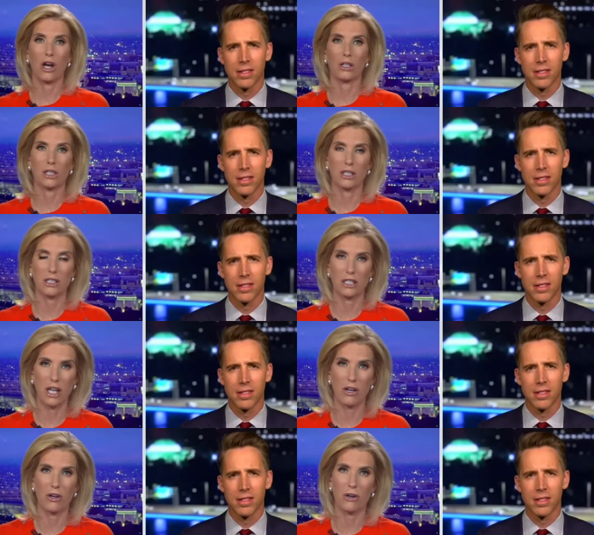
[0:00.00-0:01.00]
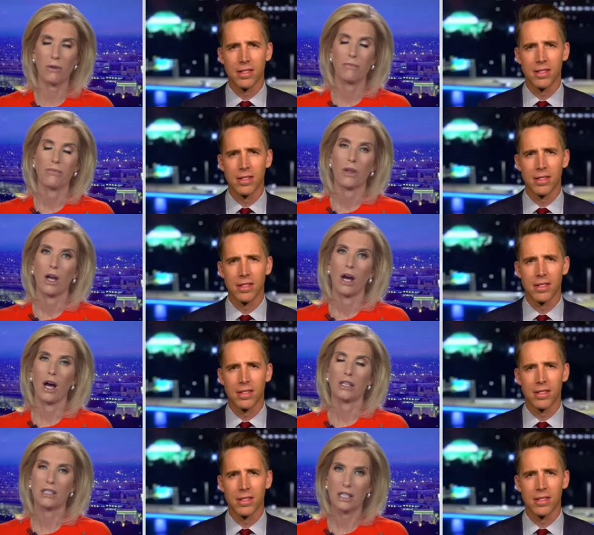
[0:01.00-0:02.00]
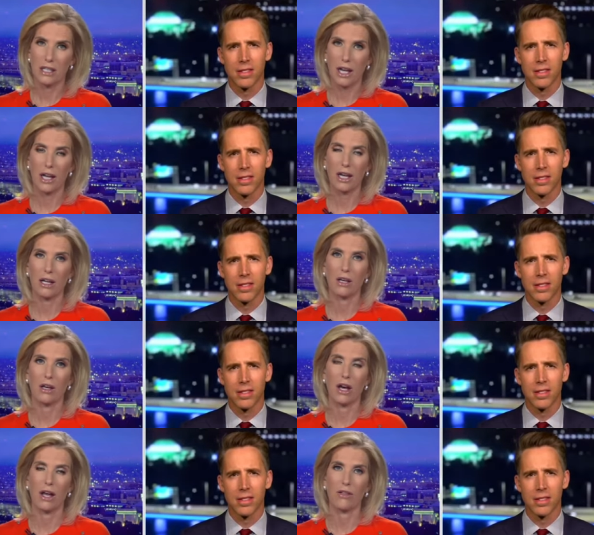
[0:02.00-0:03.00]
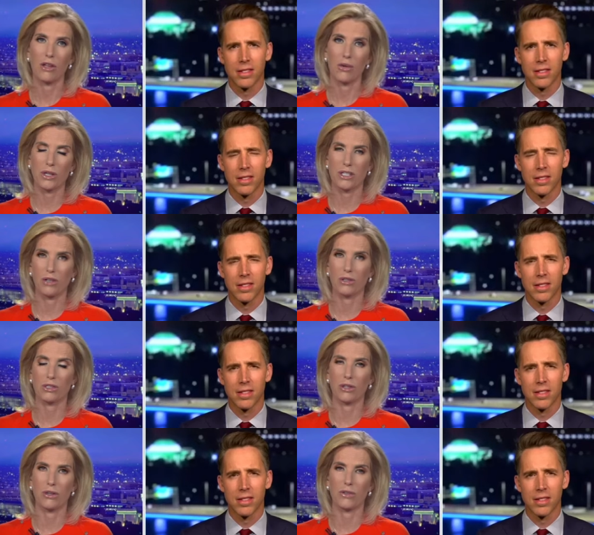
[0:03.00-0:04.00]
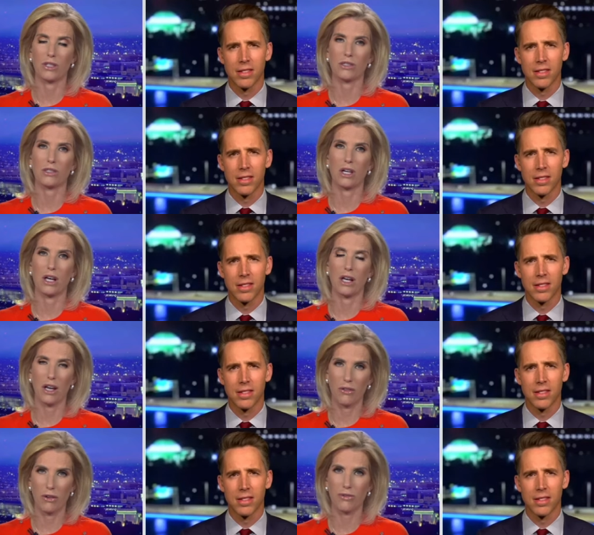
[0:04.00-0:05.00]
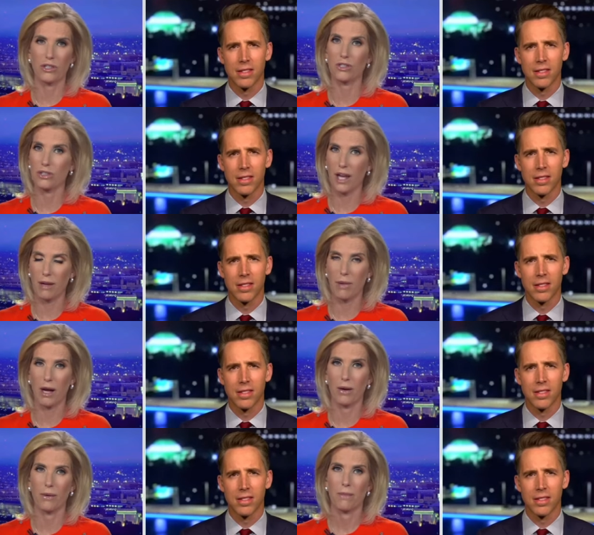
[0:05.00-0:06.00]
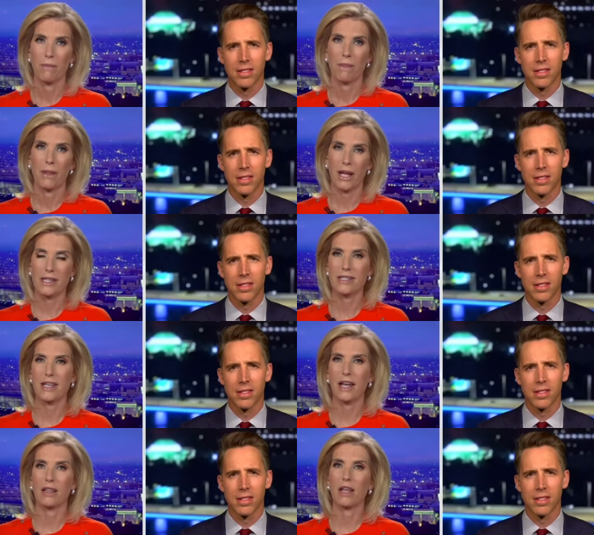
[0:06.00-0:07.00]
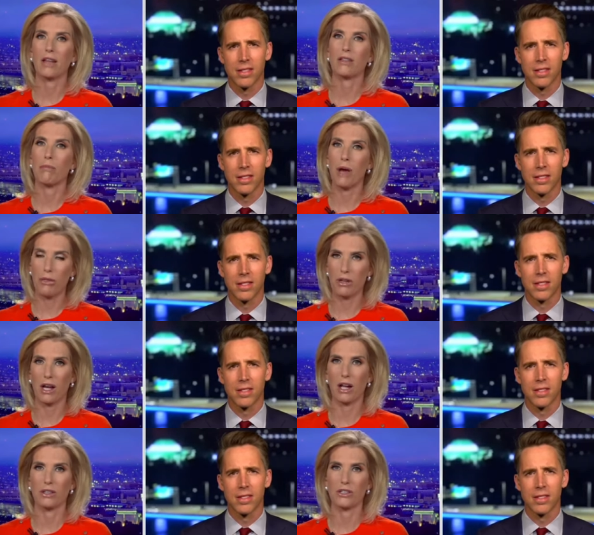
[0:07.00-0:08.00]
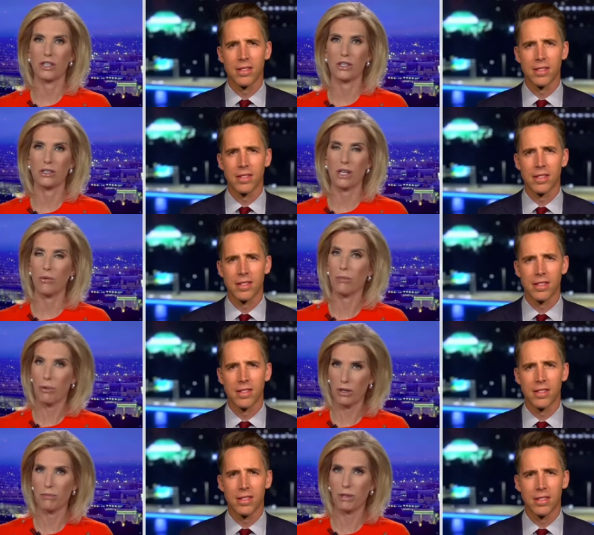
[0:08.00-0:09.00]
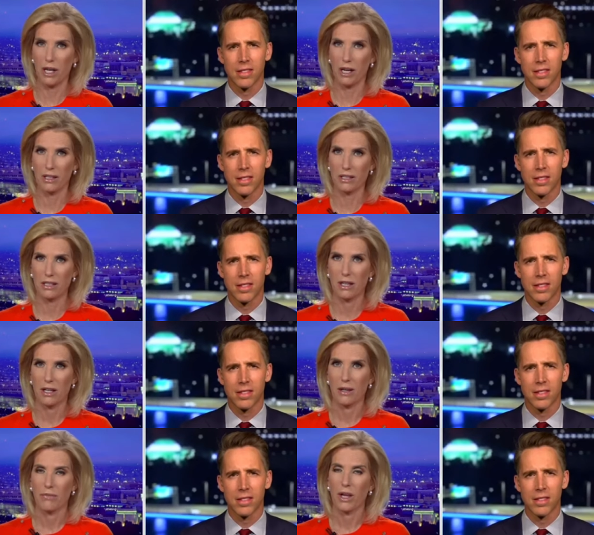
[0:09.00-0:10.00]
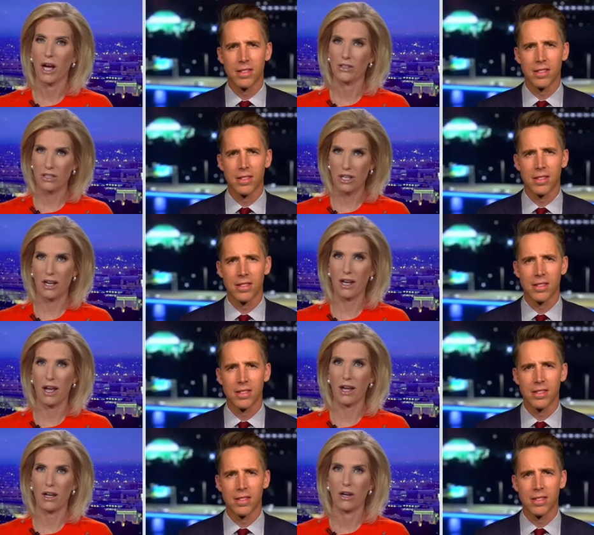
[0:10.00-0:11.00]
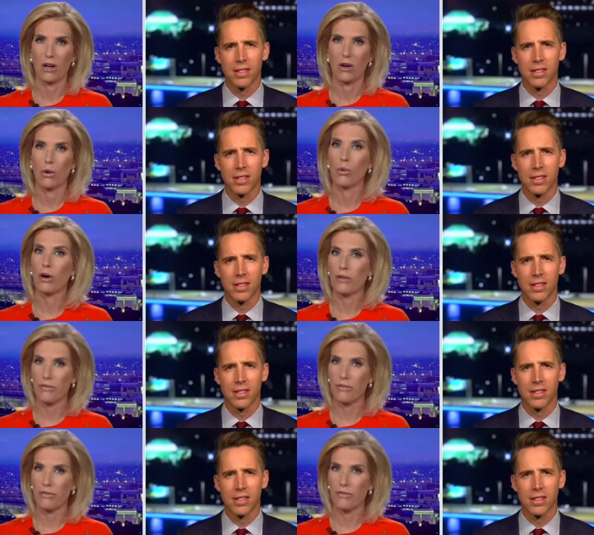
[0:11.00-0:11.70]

Speaker 1: Hawley. Senator, uh, today uh, the U.S. Secret Service uh, and other officials came out and said that the methodologies that were put in place on Sunday were